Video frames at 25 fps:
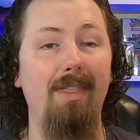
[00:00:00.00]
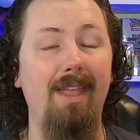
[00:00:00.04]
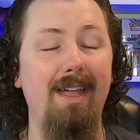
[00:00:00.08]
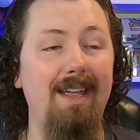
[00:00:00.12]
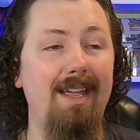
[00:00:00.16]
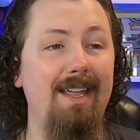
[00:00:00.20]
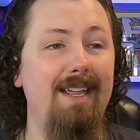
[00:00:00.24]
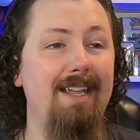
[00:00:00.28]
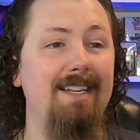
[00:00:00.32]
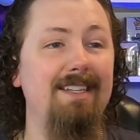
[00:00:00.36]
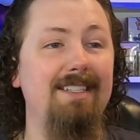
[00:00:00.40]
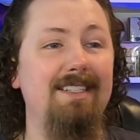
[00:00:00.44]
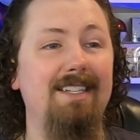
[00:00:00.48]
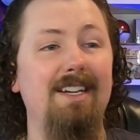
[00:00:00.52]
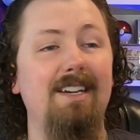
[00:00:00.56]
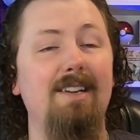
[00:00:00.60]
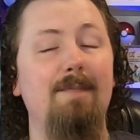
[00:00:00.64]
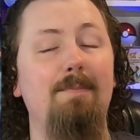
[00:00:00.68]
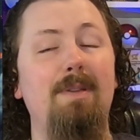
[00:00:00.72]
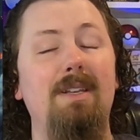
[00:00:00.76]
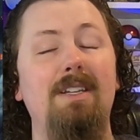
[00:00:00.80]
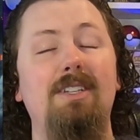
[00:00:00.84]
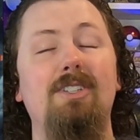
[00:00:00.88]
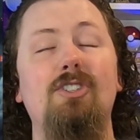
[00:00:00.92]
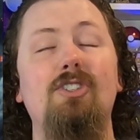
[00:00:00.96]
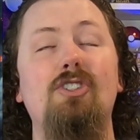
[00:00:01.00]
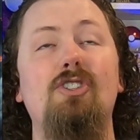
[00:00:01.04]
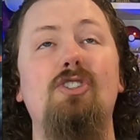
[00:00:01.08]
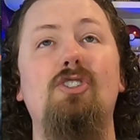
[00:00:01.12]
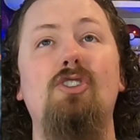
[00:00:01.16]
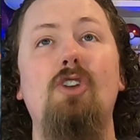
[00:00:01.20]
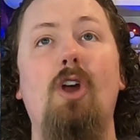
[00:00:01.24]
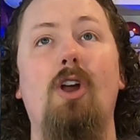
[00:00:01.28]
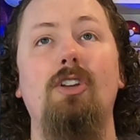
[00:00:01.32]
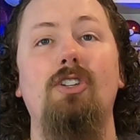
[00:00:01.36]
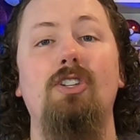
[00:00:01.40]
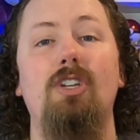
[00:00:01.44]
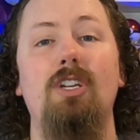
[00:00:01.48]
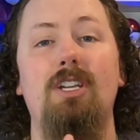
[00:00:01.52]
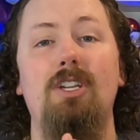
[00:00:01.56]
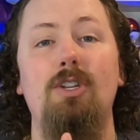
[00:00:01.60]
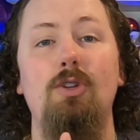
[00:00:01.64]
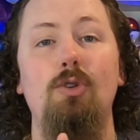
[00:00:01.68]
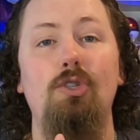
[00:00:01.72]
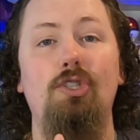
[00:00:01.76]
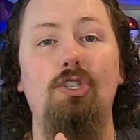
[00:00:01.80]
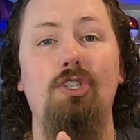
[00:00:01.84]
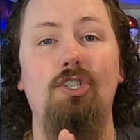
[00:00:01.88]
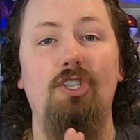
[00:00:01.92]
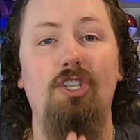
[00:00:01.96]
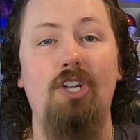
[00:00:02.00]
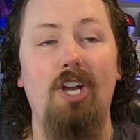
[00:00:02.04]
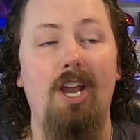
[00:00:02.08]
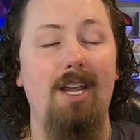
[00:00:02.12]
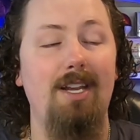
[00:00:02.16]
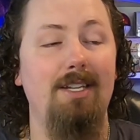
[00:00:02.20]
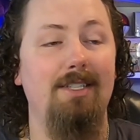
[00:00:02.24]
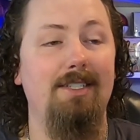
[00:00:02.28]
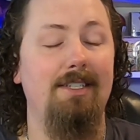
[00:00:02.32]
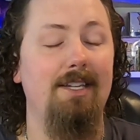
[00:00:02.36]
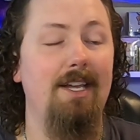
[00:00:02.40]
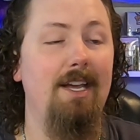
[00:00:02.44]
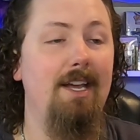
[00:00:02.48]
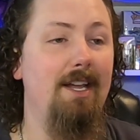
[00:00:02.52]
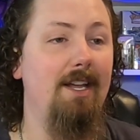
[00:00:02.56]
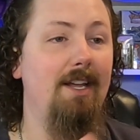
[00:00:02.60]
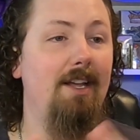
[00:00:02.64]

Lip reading: That is going to be such a huge chase